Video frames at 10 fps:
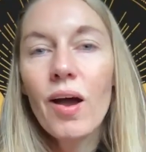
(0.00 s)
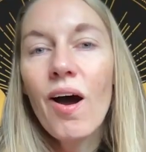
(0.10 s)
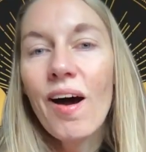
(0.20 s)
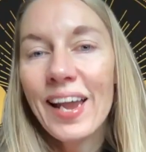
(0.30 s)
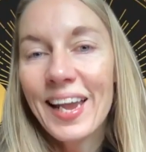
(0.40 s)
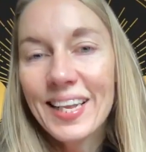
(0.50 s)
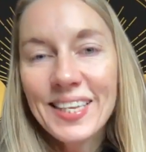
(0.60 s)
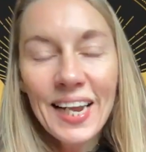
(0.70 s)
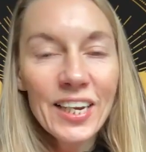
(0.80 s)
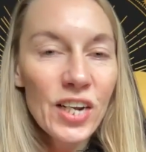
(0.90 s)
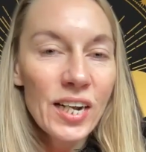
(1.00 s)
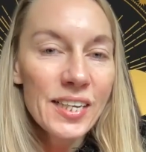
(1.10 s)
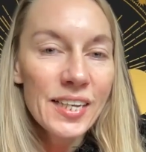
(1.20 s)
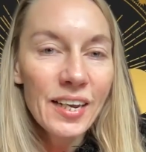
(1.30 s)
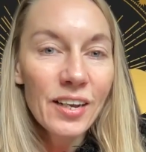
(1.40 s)
Hi, it's
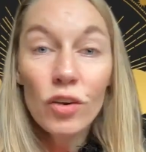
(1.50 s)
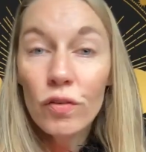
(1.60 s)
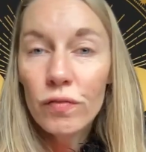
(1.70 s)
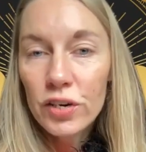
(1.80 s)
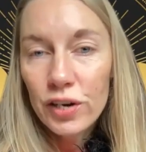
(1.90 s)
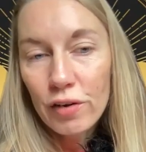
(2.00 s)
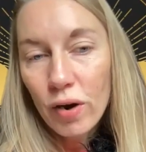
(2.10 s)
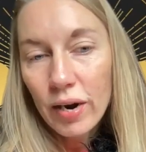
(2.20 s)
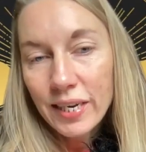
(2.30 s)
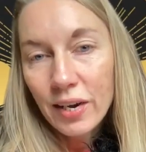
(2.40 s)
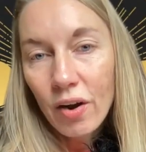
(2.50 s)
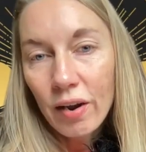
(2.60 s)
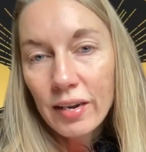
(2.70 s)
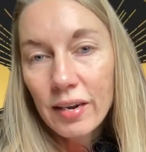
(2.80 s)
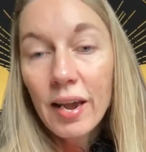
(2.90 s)
Sally-Shakti, your visionary writing
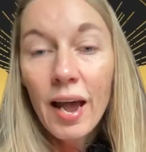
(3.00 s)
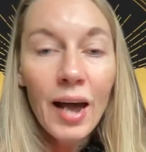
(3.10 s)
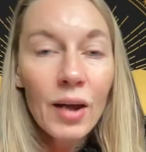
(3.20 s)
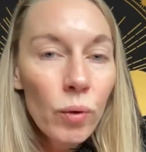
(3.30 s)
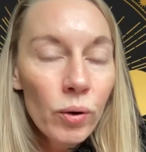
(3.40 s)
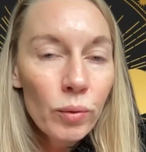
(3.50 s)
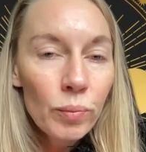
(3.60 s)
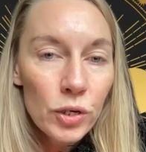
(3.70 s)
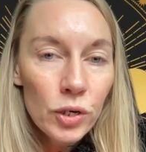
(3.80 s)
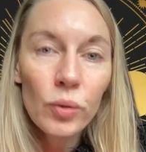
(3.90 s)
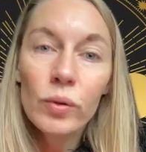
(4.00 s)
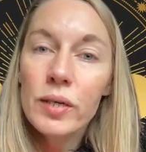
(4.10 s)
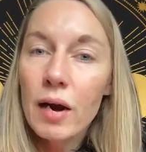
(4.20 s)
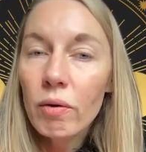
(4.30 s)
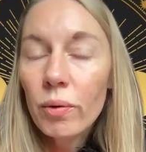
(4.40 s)
guide, and welcome to
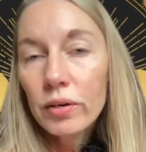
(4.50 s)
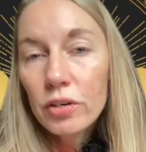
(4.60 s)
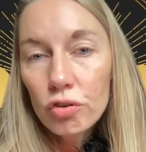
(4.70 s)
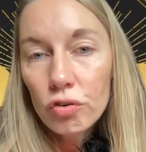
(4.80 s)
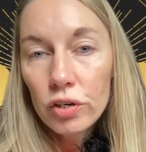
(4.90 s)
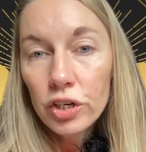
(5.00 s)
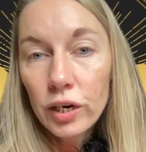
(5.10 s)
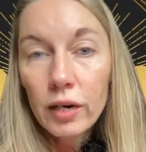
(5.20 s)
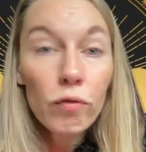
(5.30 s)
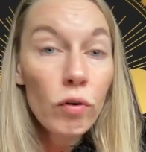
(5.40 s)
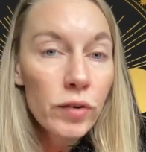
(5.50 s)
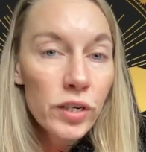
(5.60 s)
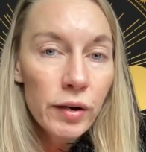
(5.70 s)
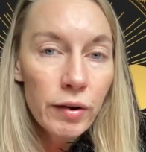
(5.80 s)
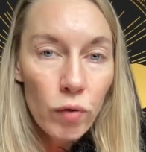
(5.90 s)
Tarot and Astrology for
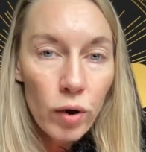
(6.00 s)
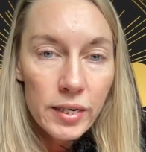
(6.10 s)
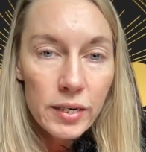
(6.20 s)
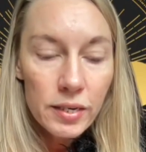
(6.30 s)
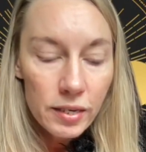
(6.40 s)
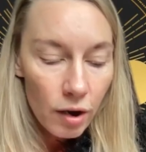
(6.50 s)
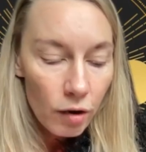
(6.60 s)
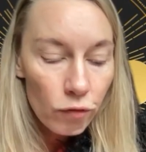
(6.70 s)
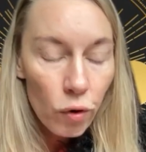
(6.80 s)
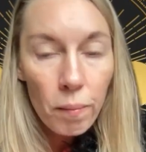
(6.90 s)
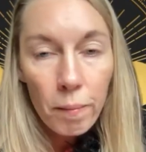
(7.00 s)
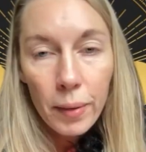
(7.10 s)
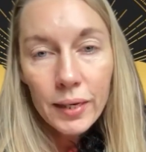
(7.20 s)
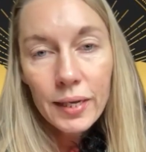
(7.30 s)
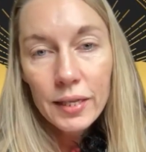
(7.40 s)
Visionary Writers from
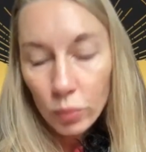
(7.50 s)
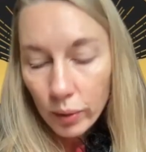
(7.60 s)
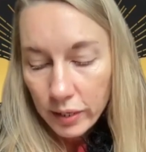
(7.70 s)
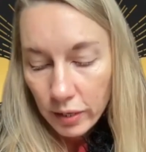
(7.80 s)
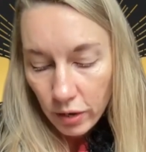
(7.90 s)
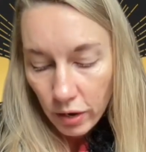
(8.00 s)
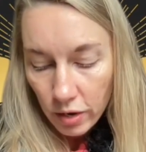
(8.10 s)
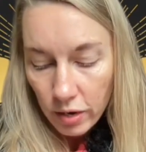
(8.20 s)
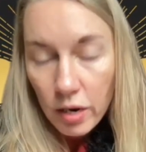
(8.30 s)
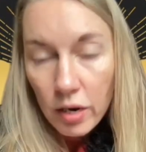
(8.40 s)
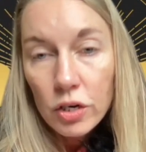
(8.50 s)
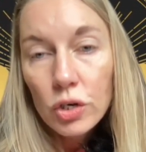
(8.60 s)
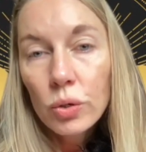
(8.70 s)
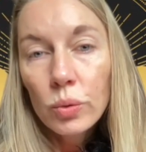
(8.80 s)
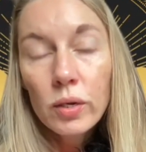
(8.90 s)
Monday the 23rd
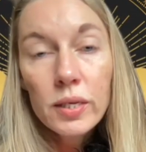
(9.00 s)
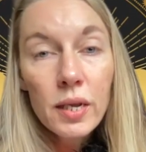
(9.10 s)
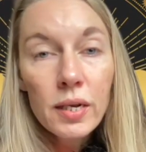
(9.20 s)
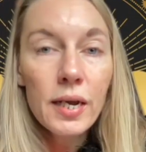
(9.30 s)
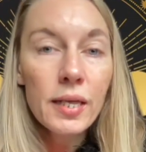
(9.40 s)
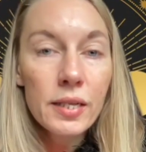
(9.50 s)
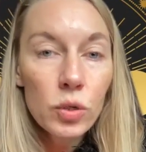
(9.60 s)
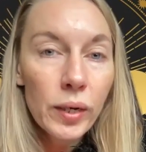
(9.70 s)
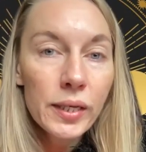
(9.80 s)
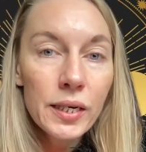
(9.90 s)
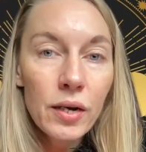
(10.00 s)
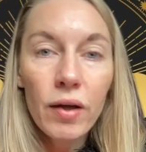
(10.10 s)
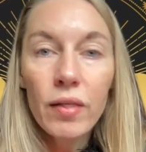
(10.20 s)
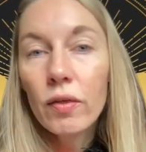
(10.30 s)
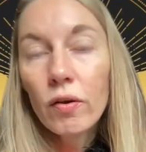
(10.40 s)
to Sunday the
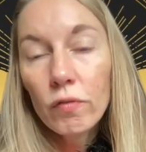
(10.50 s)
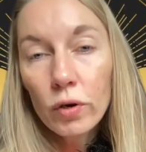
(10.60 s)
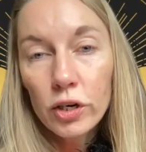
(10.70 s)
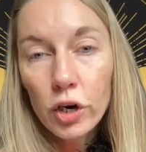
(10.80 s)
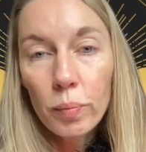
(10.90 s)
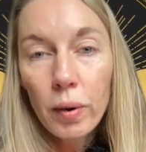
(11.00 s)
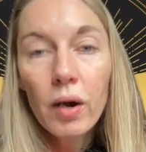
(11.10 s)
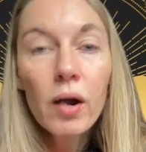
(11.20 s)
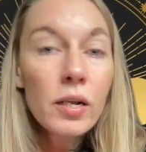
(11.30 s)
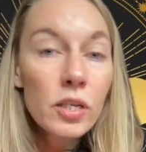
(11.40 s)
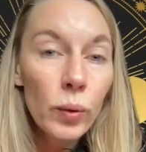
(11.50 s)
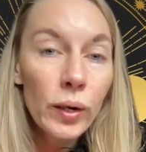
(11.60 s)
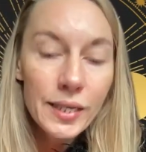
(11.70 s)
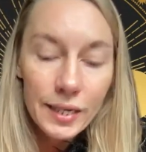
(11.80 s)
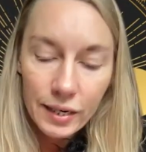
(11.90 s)
29th of October
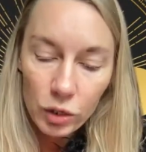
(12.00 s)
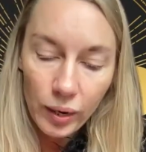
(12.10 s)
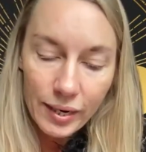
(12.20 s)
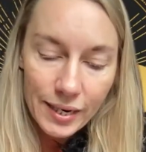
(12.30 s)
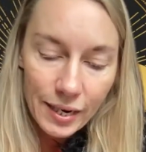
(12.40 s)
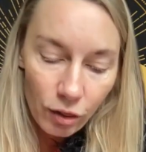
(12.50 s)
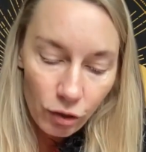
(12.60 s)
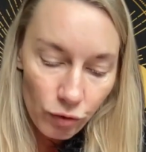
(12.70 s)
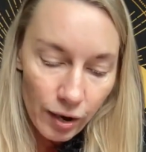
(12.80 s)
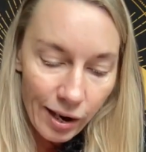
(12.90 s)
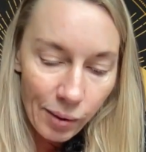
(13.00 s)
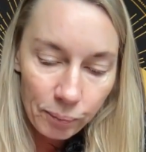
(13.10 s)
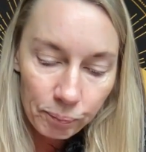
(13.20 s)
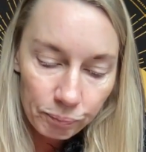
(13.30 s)
2023.